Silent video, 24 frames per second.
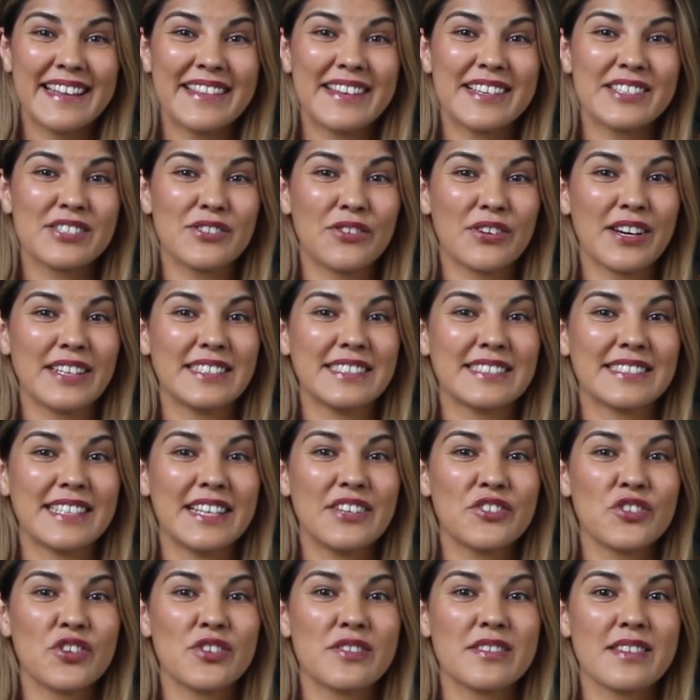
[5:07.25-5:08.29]
these
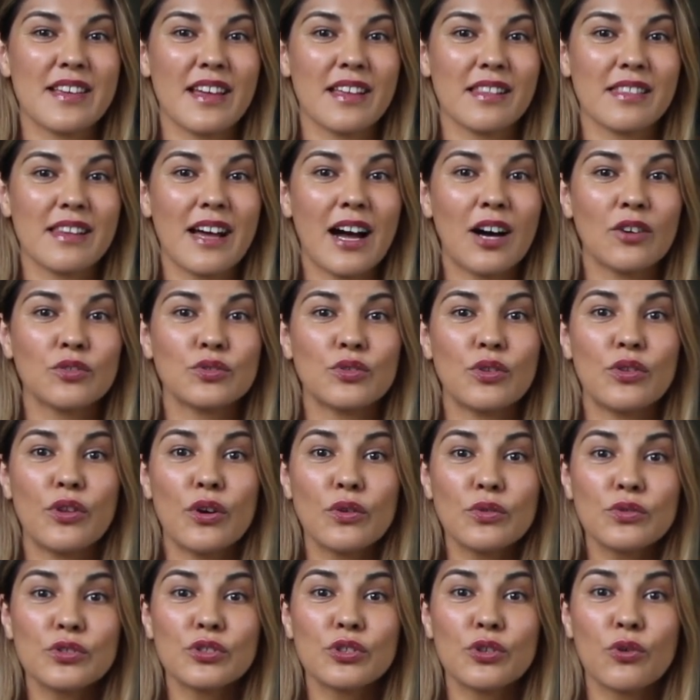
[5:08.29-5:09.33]
organizations allowed
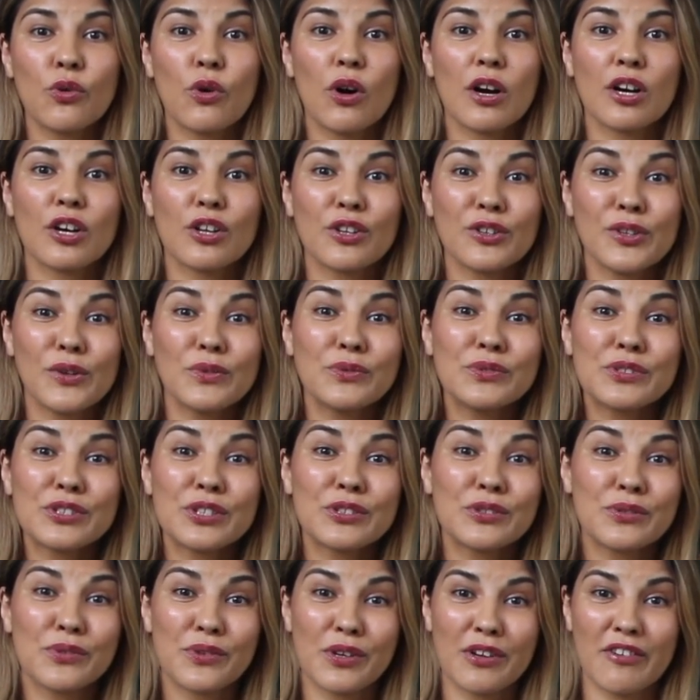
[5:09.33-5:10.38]
those who are
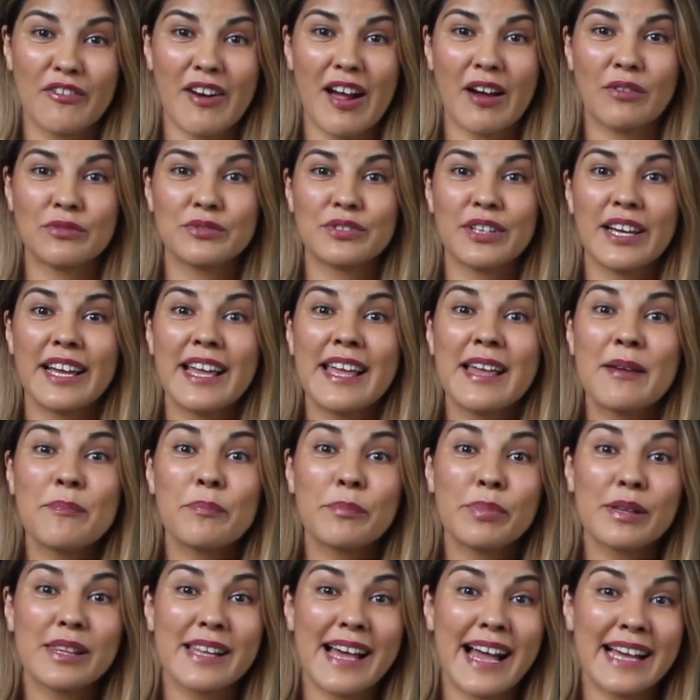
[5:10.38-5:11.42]
closer to the ground,
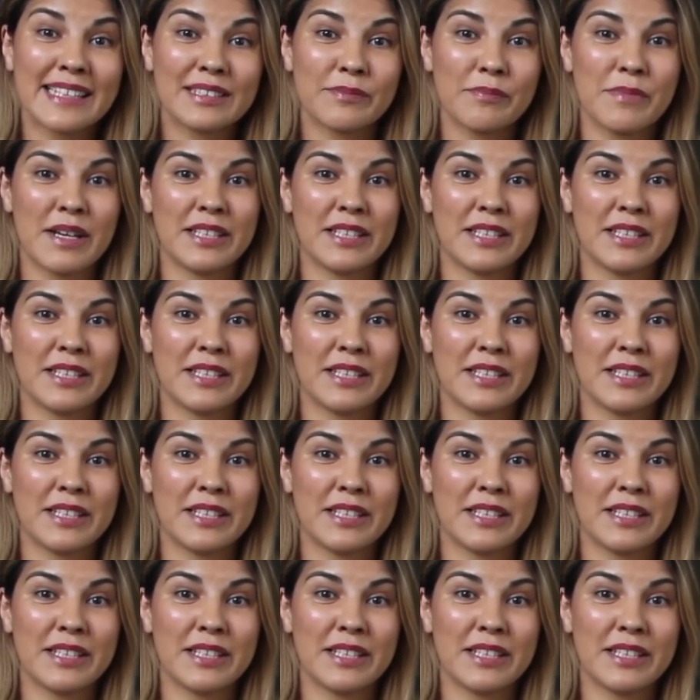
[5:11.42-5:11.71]
plant